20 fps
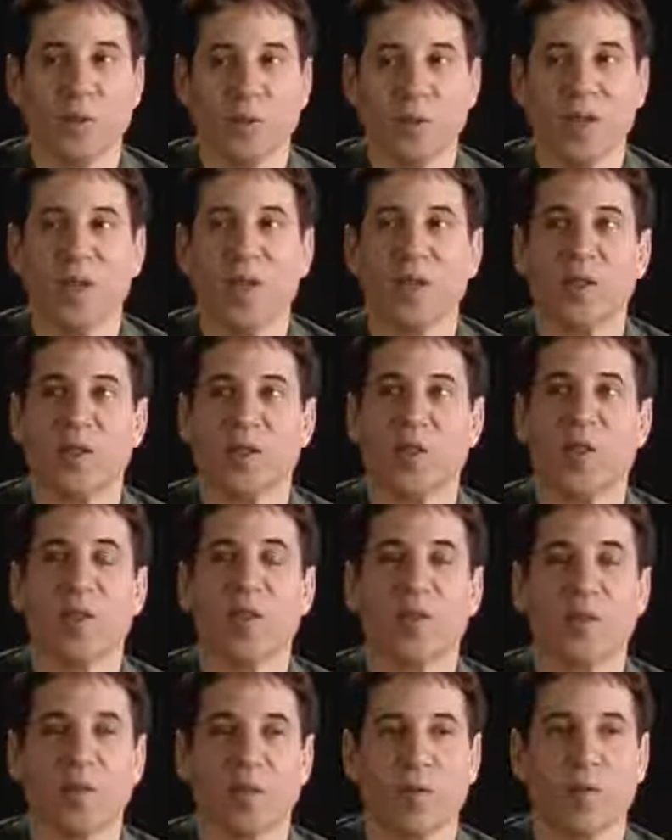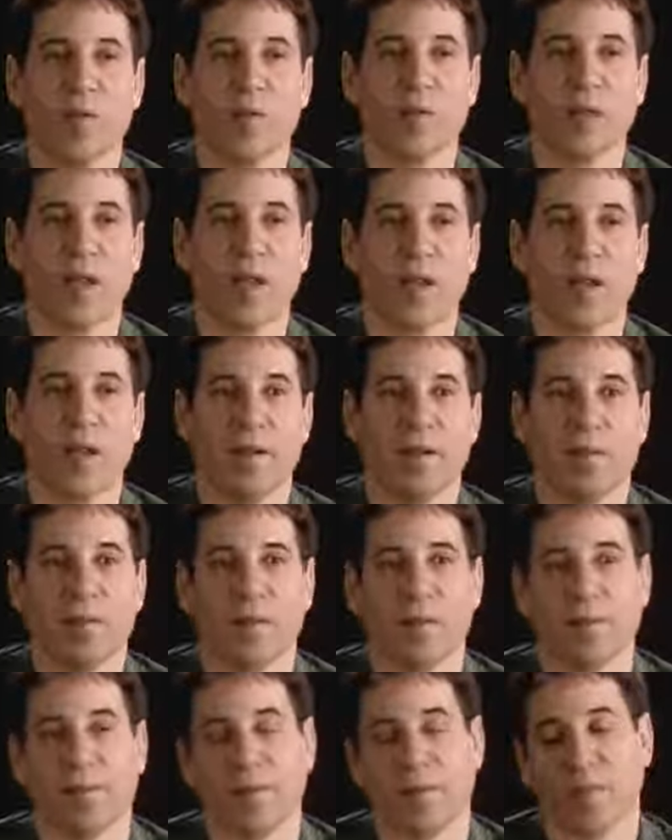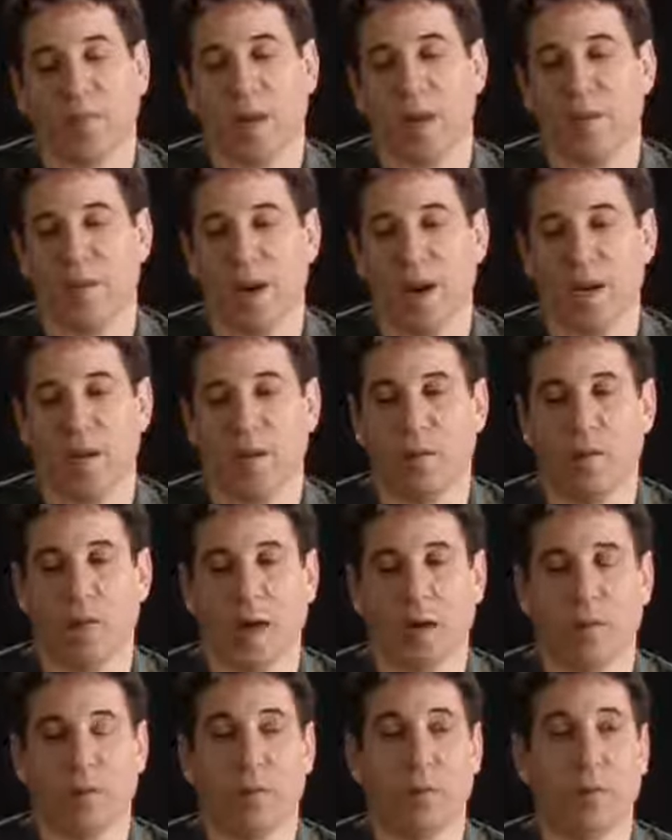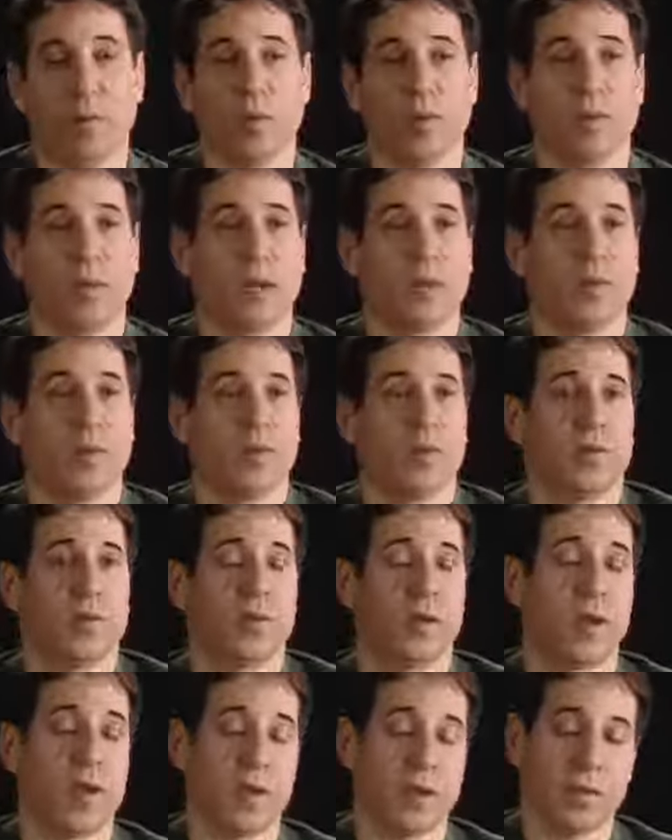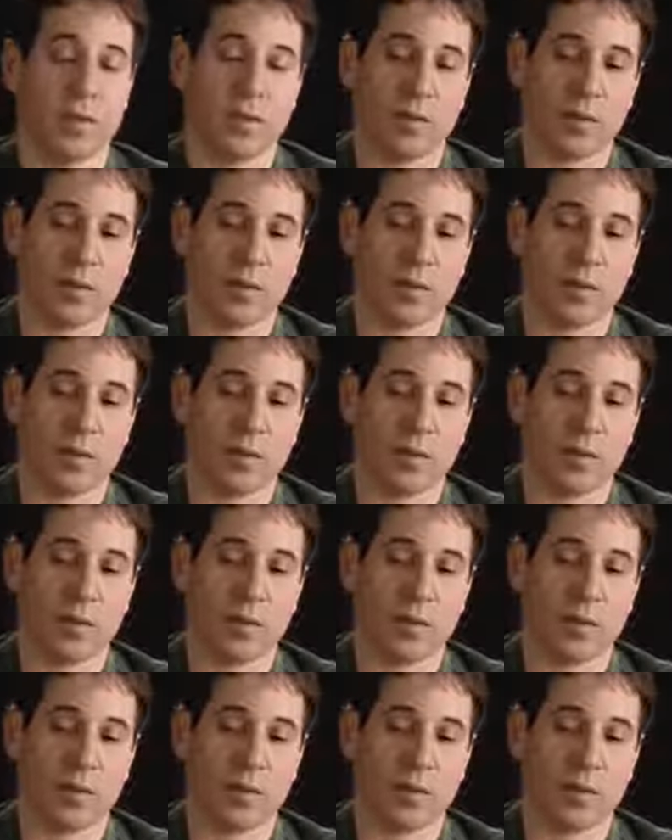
being in charge of your own life and writing about the world as you saw it.